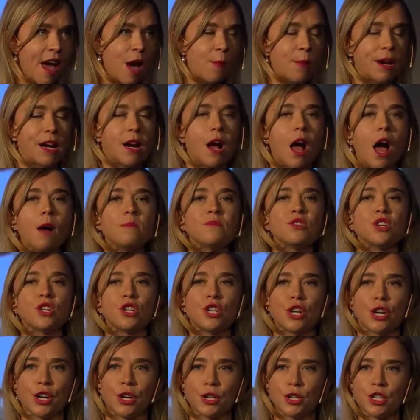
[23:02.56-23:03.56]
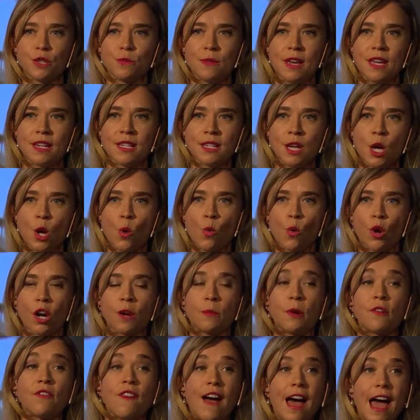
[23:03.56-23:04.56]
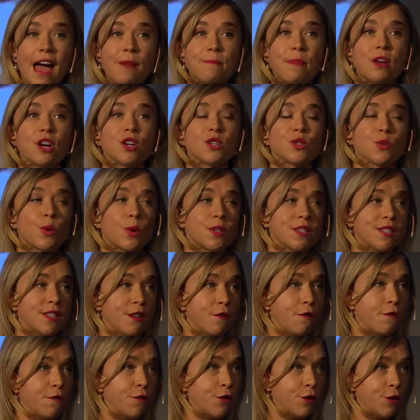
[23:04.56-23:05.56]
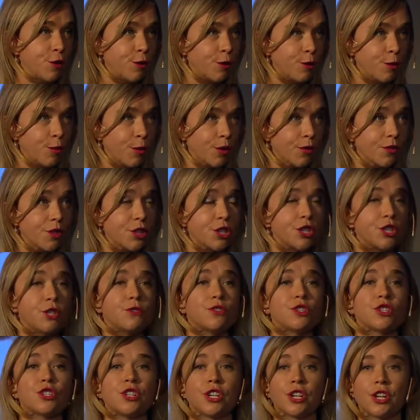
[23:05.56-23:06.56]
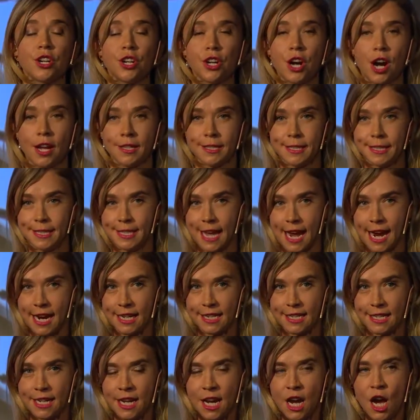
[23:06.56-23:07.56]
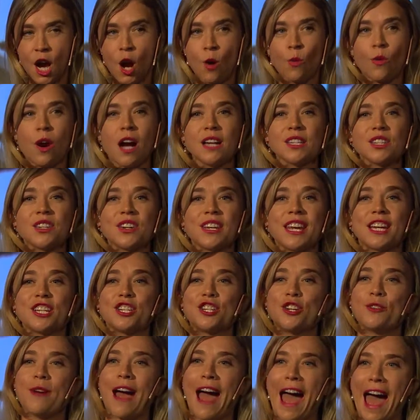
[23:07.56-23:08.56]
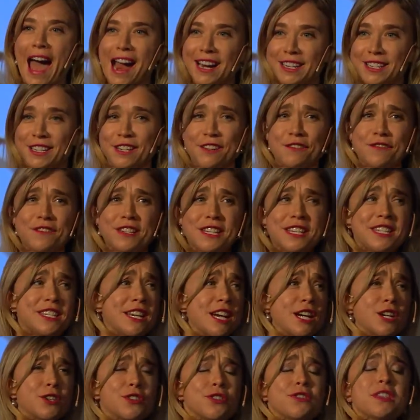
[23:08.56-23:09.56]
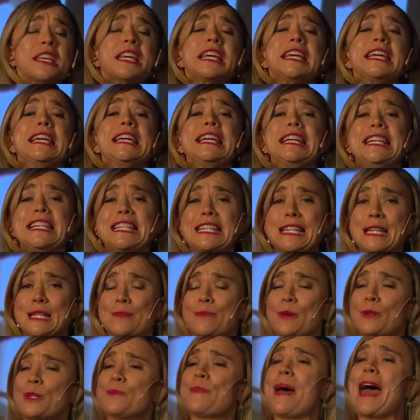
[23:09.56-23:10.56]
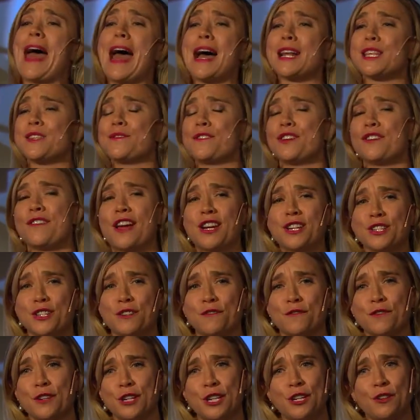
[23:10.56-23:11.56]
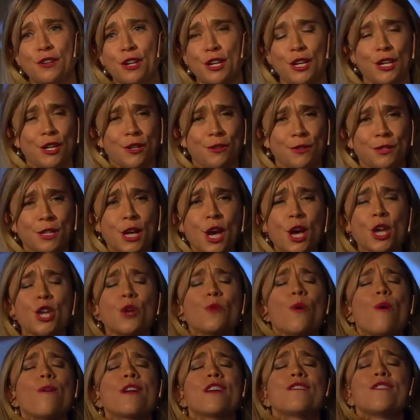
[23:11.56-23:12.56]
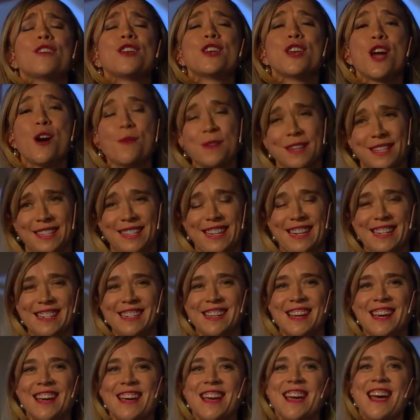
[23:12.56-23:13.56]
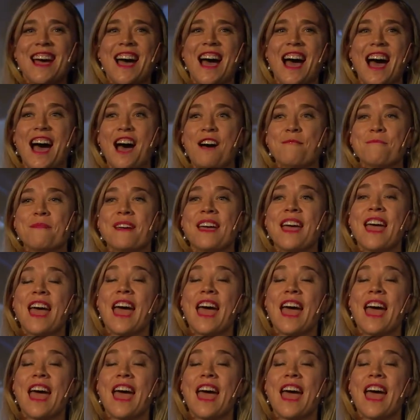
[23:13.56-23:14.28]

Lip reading: and when it comes to nourishment, we're going to provide better sources of food. We're going to reduce sugar on site. We're also going to get you active. The stairs are the easiest, most passive intervention for you to use. You won't even notice it. And